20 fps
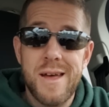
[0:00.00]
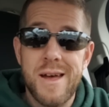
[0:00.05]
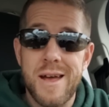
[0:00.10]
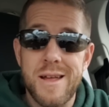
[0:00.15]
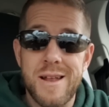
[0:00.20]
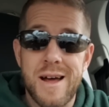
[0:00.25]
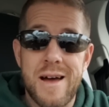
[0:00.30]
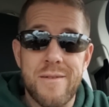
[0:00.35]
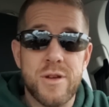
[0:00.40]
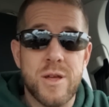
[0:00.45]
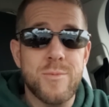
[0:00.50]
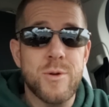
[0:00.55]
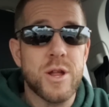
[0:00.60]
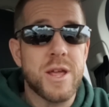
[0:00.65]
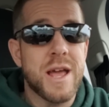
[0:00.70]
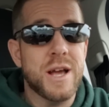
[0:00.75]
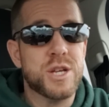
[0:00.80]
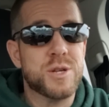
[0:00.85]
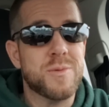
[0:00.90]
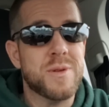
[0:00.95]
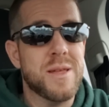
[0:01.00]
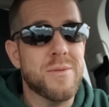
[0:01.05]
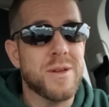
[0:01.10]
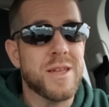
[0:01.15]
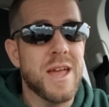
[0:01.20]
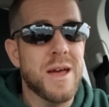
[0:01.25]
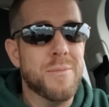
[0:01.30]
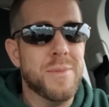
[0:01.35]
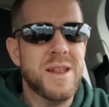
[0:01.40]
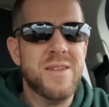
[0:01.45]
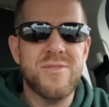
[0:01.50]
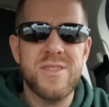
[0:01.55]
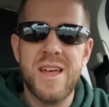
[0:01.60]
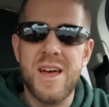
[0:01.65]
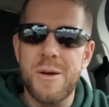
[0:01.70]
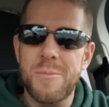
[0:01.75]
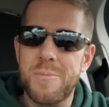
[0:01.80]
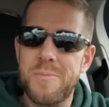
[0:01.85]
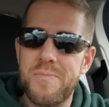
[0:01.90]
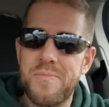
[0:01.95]
And I have communication with him again. But even
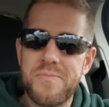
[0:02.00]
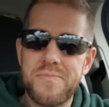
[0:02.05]
then,